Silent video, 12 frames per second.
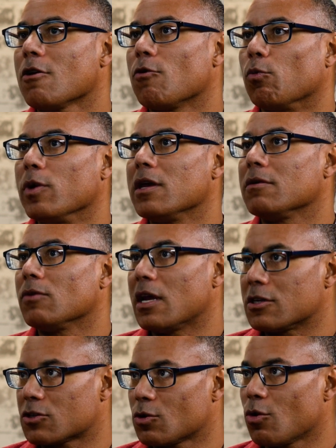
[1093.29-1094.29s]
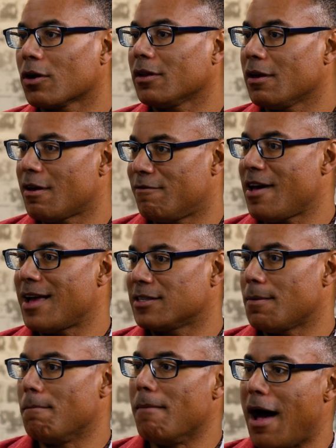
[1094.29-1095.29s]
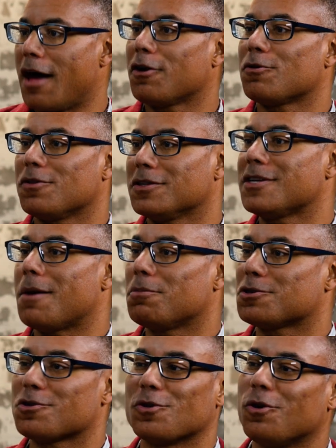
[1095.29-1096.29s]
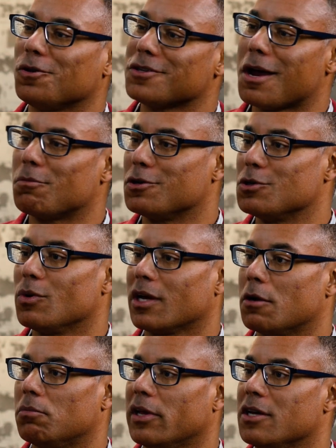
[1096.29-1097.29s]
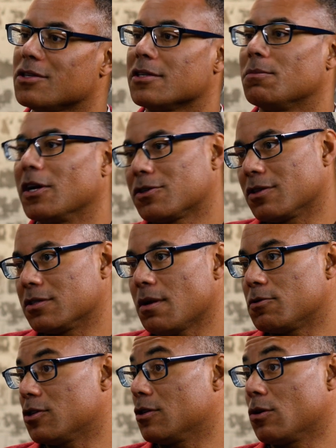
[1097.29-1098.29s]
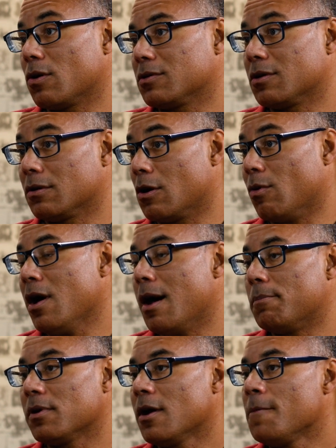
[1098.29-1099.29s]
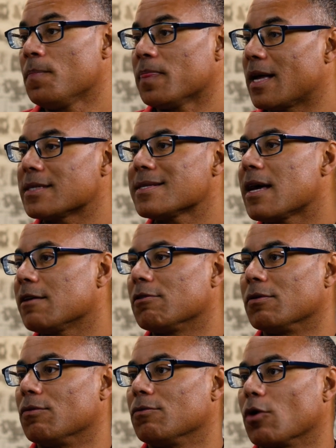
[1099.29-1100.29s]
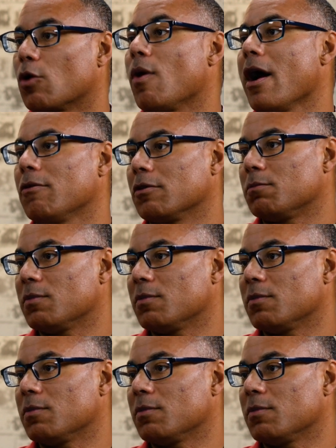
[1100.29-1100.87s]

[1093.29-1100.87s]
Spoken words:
we historically have had to monitor the temperature the whole time we're doing an ablation to make sure the temperature doesn't go up. That's not even required with